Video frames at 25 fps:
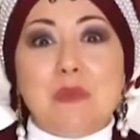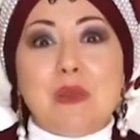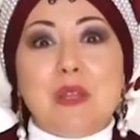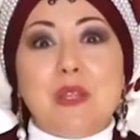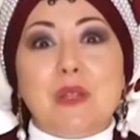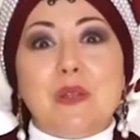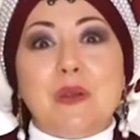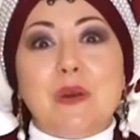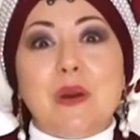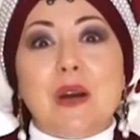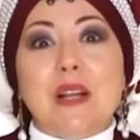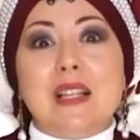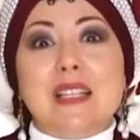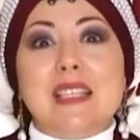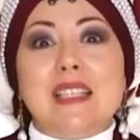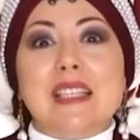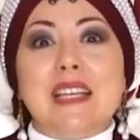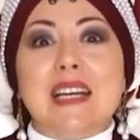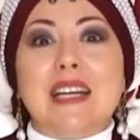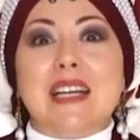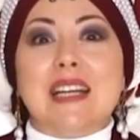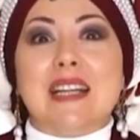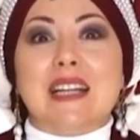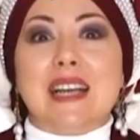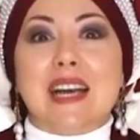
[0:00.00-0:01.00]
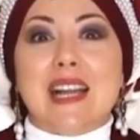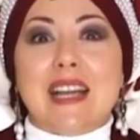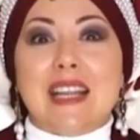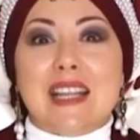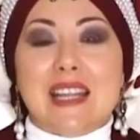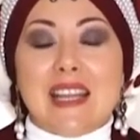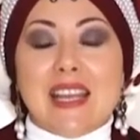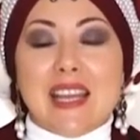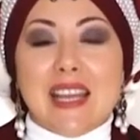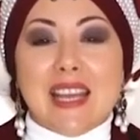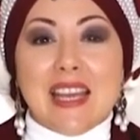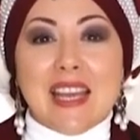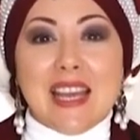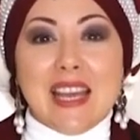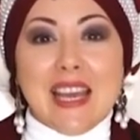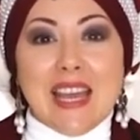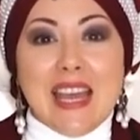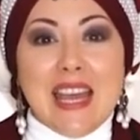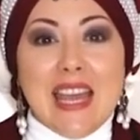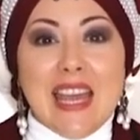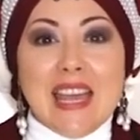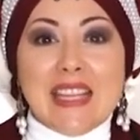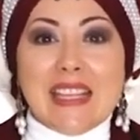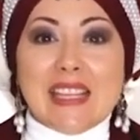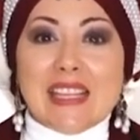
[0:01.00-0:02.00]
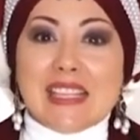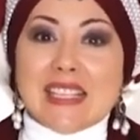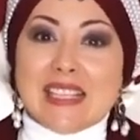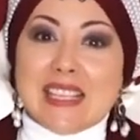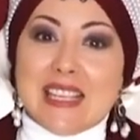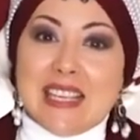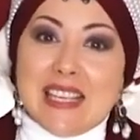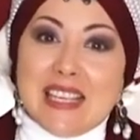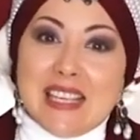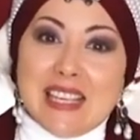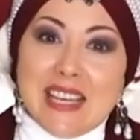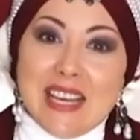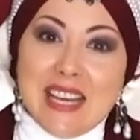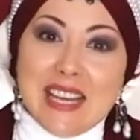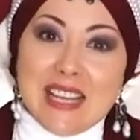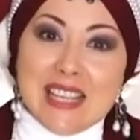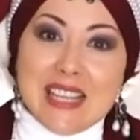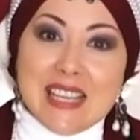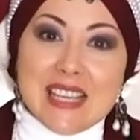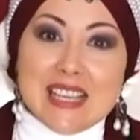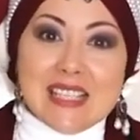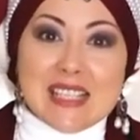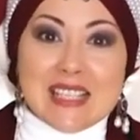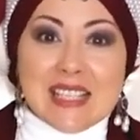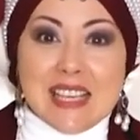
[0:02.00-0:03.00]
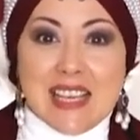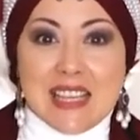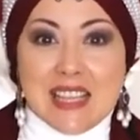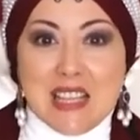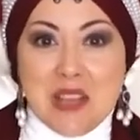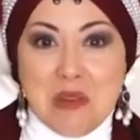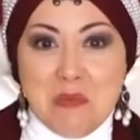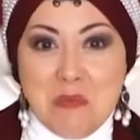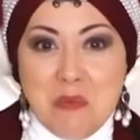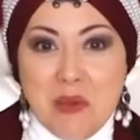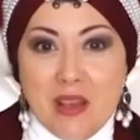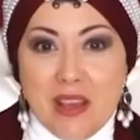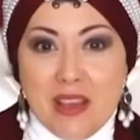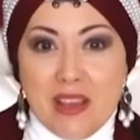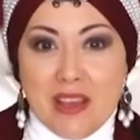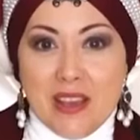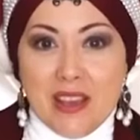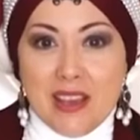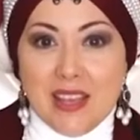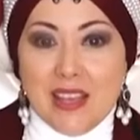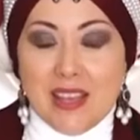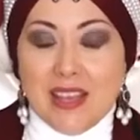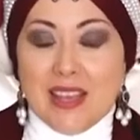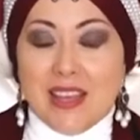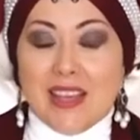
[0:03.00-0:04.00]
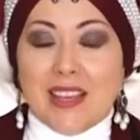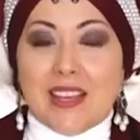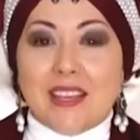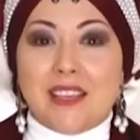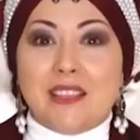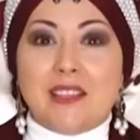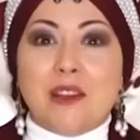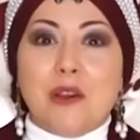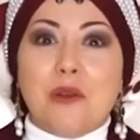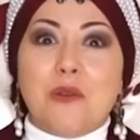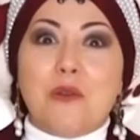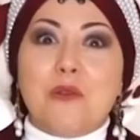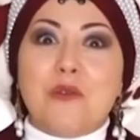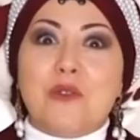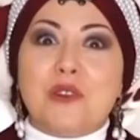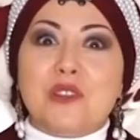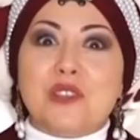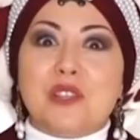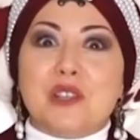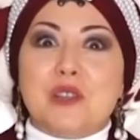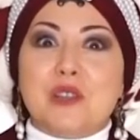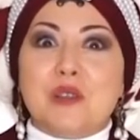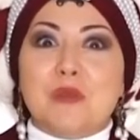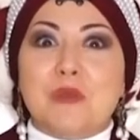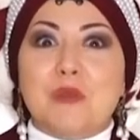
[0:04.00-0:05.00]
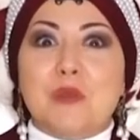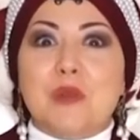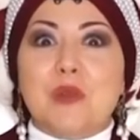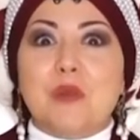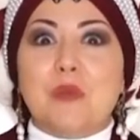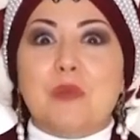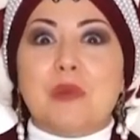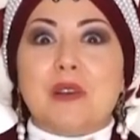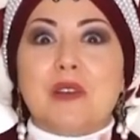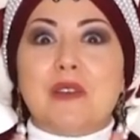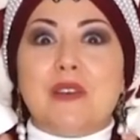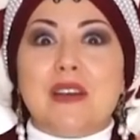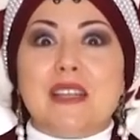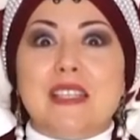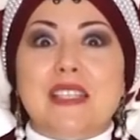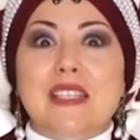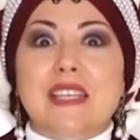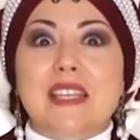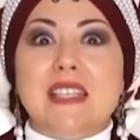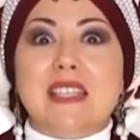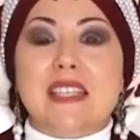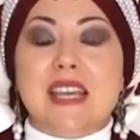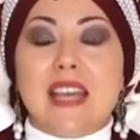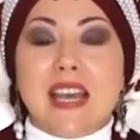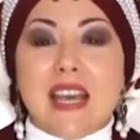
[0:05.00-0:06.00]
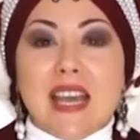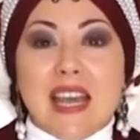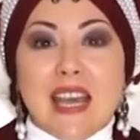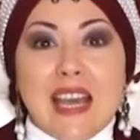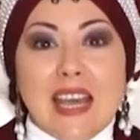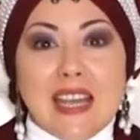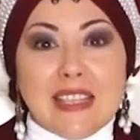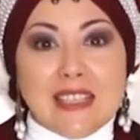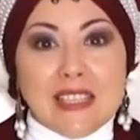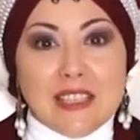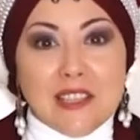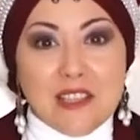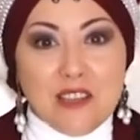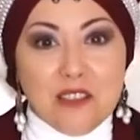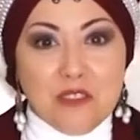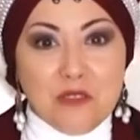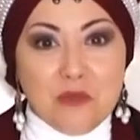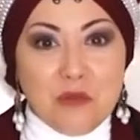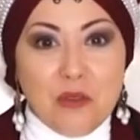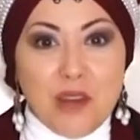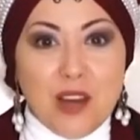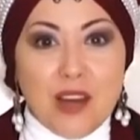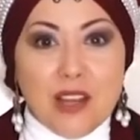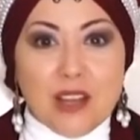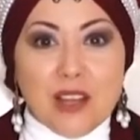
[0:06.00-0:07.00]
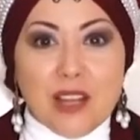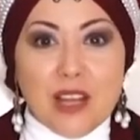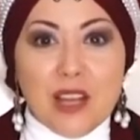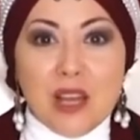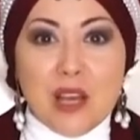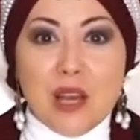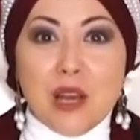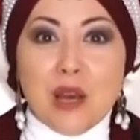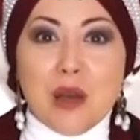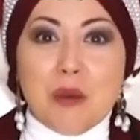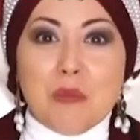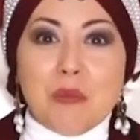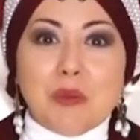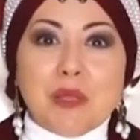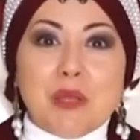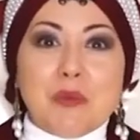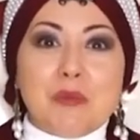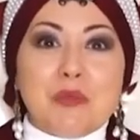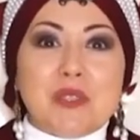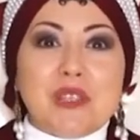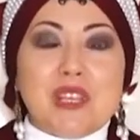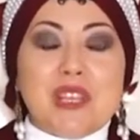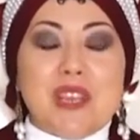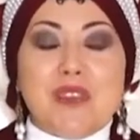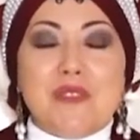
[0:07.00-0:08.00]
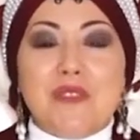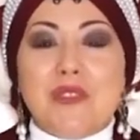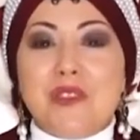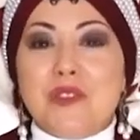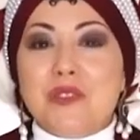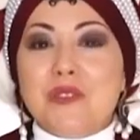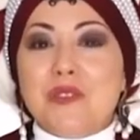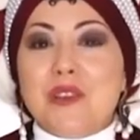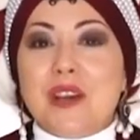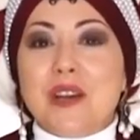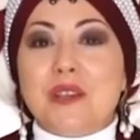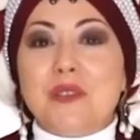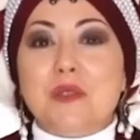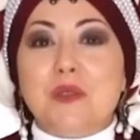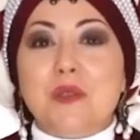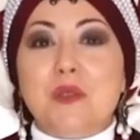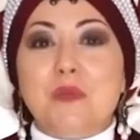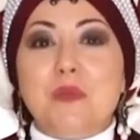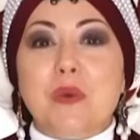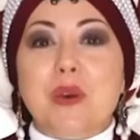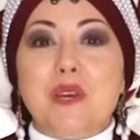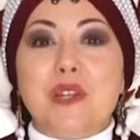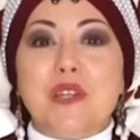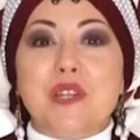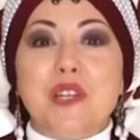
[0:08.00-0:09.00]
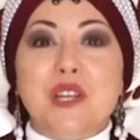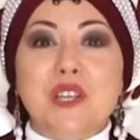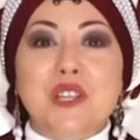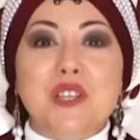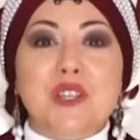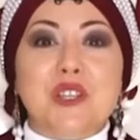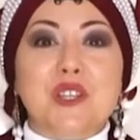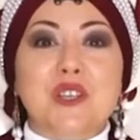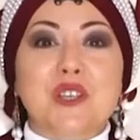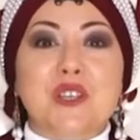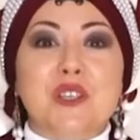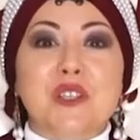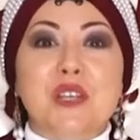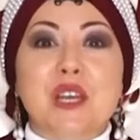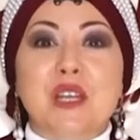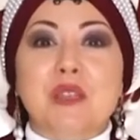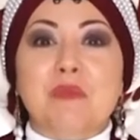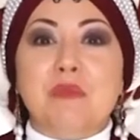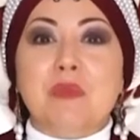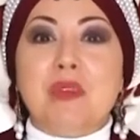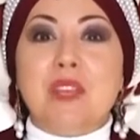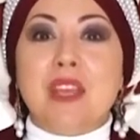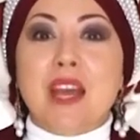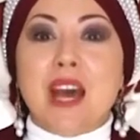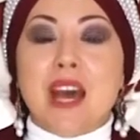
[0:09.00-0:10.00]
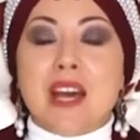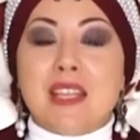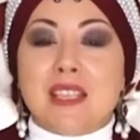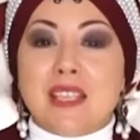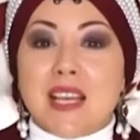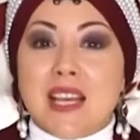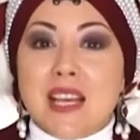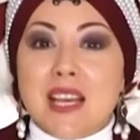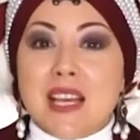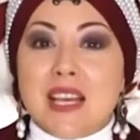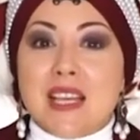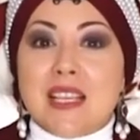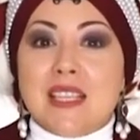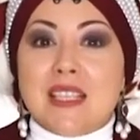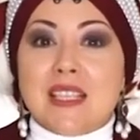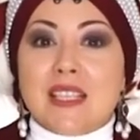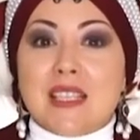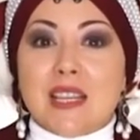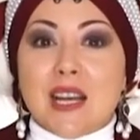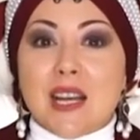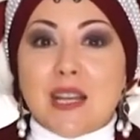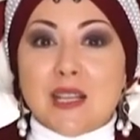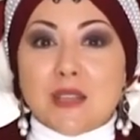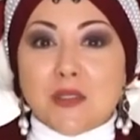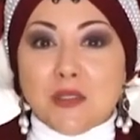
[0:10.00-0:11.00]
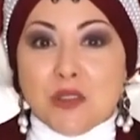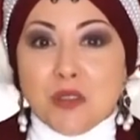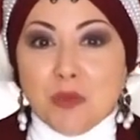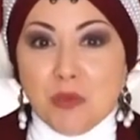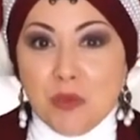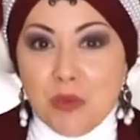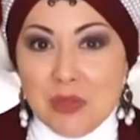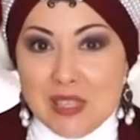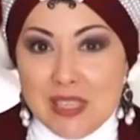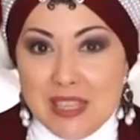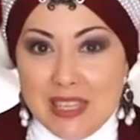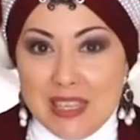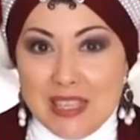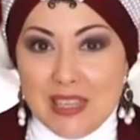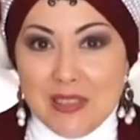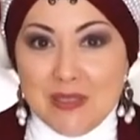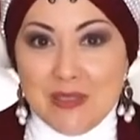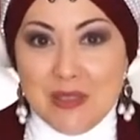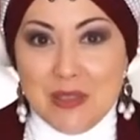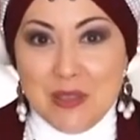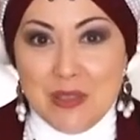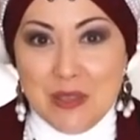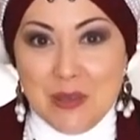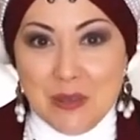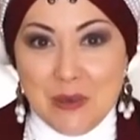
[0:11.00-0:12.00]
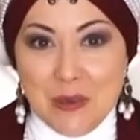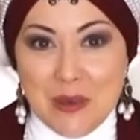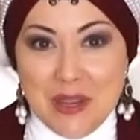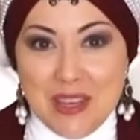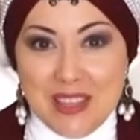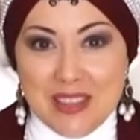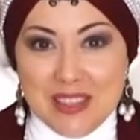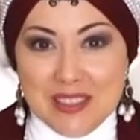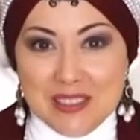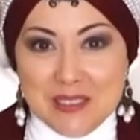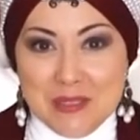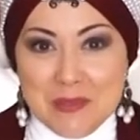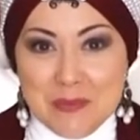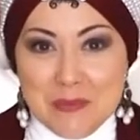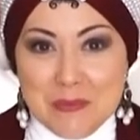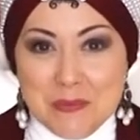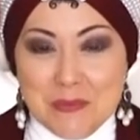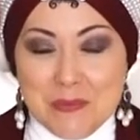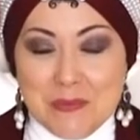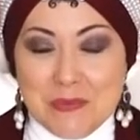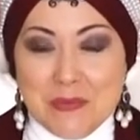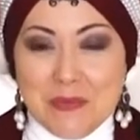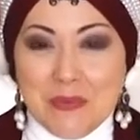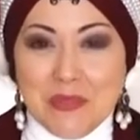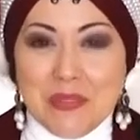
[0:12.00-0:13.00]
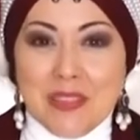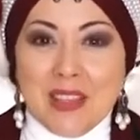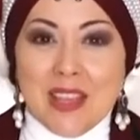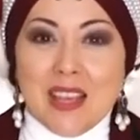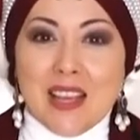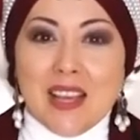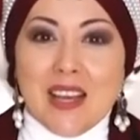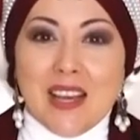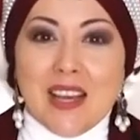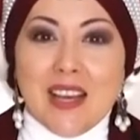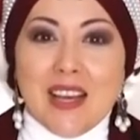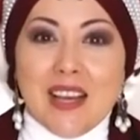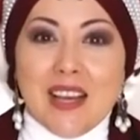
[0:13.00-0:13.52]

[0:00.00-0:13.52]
sacred ritual merging with Anomi. I love conducting this ritual because I can see the immediate changes in the fate of women after it when you start to feel, to